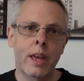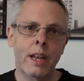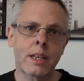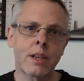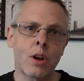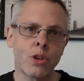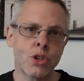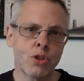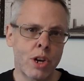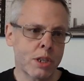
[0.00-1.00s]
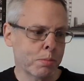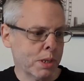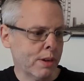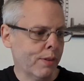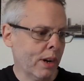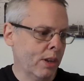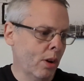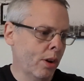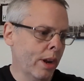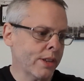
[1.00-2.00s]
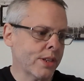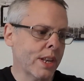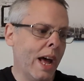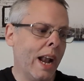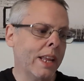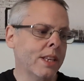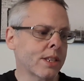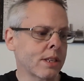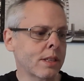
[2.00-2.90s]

it concentrates specifically on, as I said, Ali's,